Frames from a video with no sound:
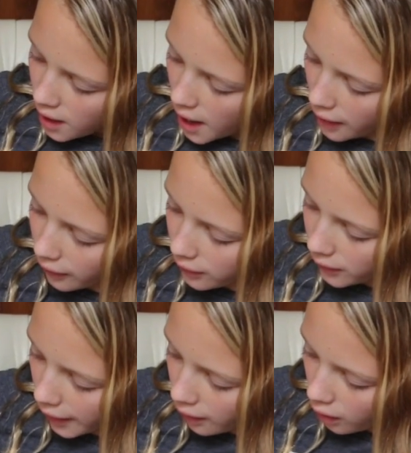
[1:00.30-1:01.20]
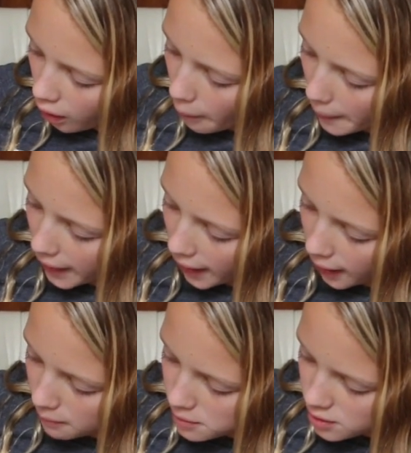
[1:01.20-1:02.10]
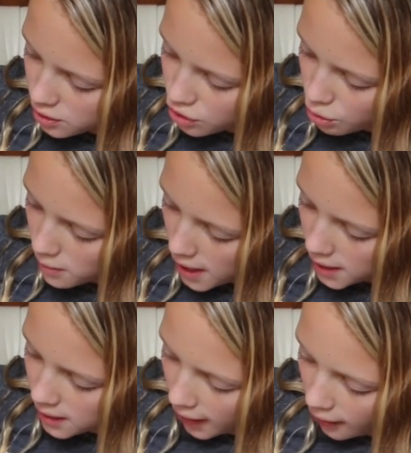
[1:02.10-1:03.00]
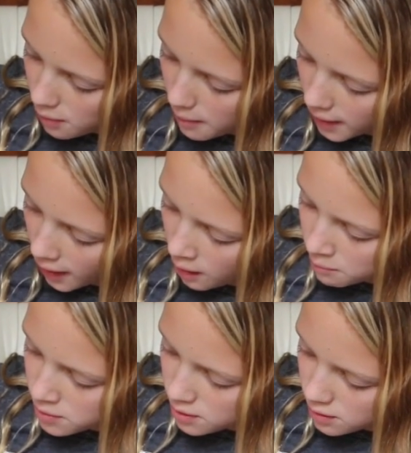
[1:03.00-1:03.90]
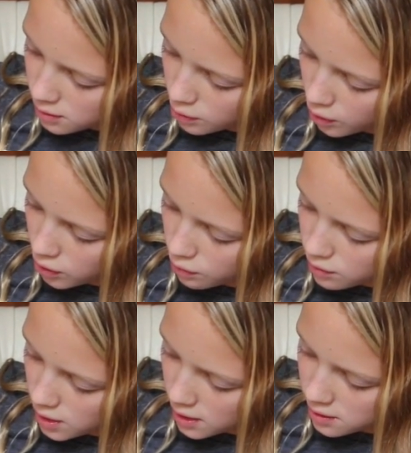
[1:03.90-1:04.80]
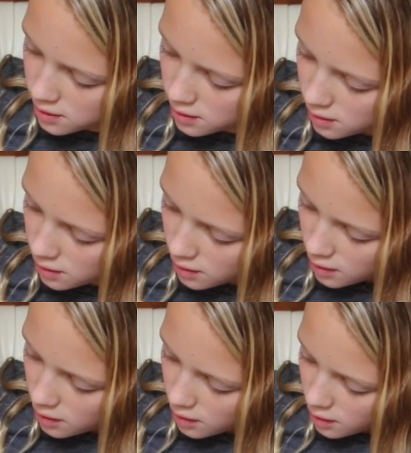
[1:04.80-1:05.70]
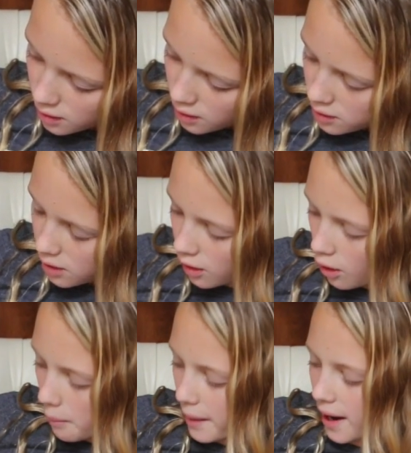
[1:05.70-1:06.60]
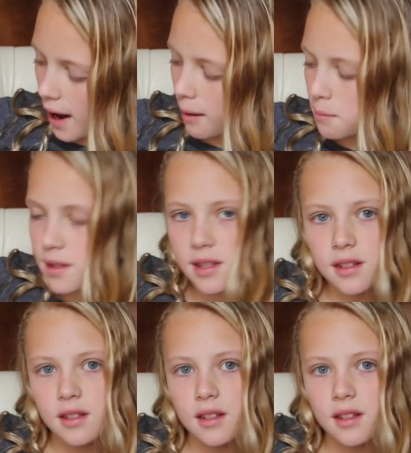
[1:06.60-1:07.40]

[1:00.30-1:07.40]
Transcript: and then there are all my apps. To zoom in and out of my apps, you can use this. There are all my apps.